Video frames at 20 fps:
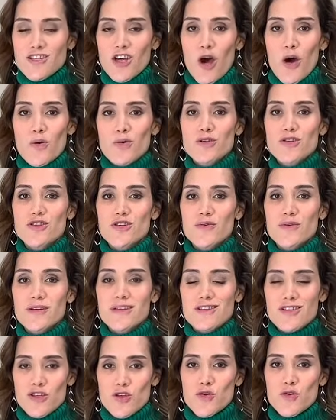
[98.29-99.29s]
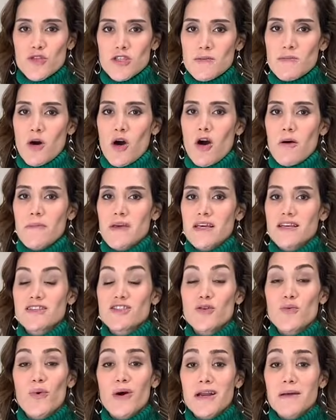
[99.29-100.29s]
Don't do it too small
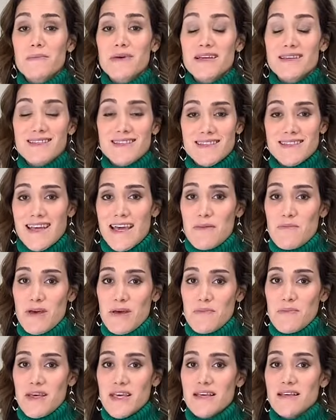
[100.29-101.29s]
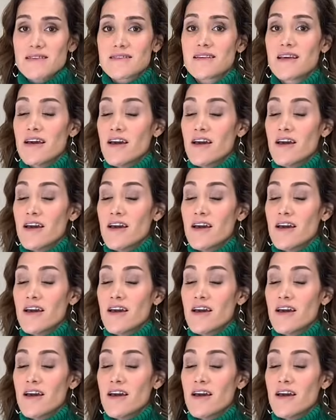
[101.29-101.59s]
because you want a big statement piece.